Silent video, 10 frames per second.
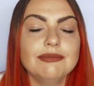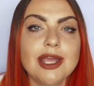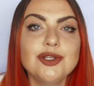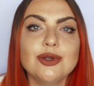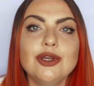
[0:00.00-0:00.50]

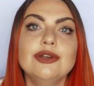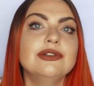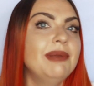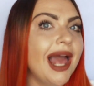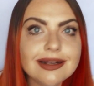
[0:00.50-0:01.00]
Make sure you
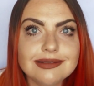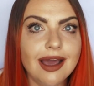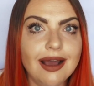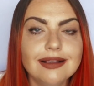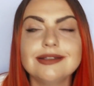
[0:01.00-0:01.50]
use black
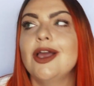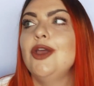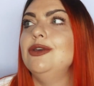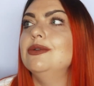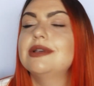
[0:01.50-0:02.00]
towels,
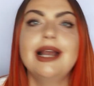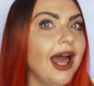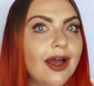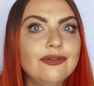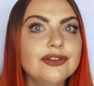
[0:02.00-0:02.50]
use
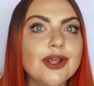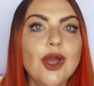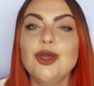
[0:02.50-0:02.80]
gloves,